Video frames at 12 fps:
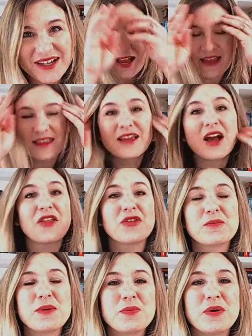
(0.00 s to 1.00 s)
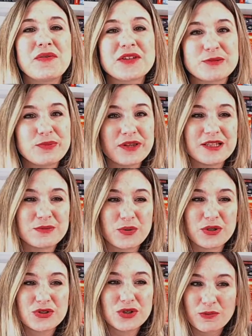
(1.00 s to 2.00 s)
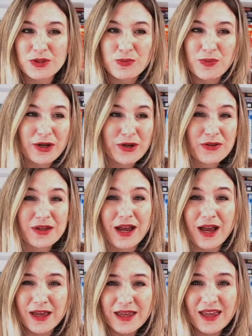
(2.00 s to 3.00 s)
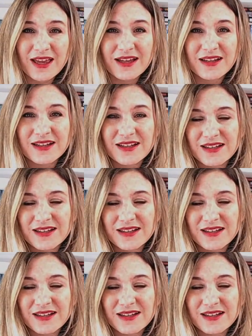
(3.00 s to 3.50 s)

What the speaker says: I think other people have explained this book so much better than I can,